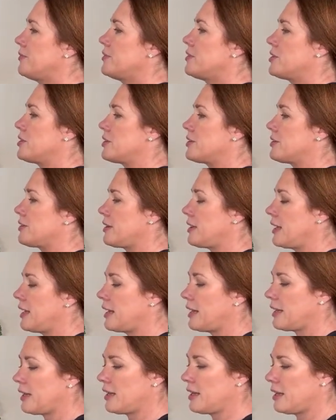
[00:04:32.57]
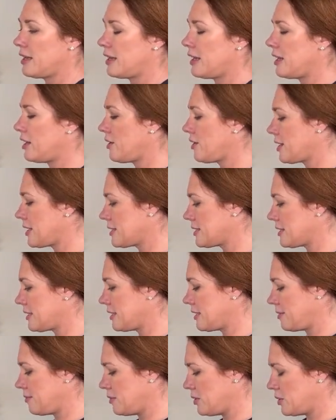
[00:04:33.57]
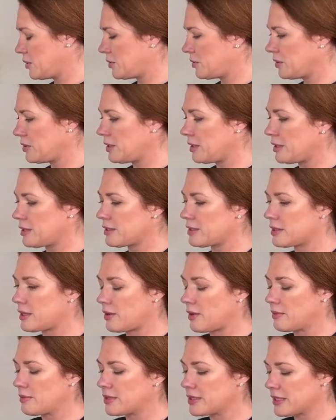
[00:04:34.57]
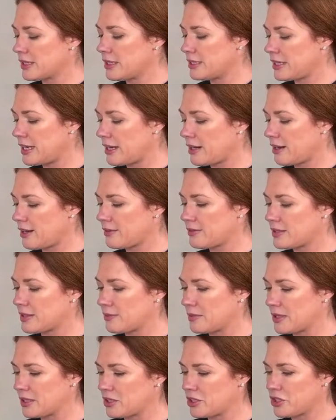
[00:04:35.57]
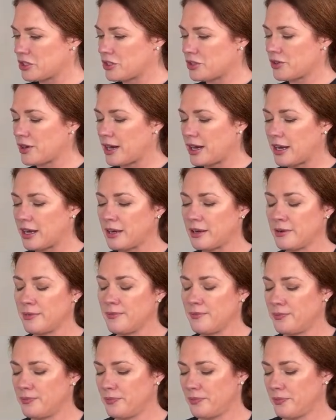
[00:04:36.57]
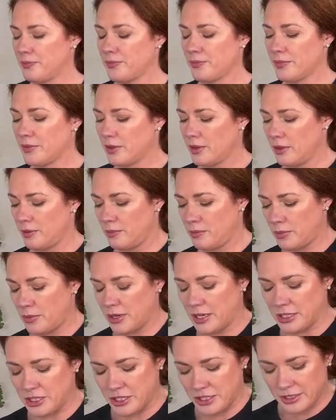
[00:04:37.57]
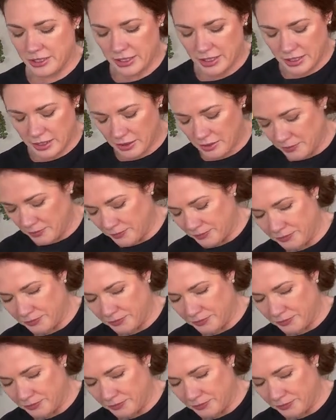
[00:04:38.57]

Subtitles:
just like a crescent moon. So I'm just going to take off some of the stray branches here.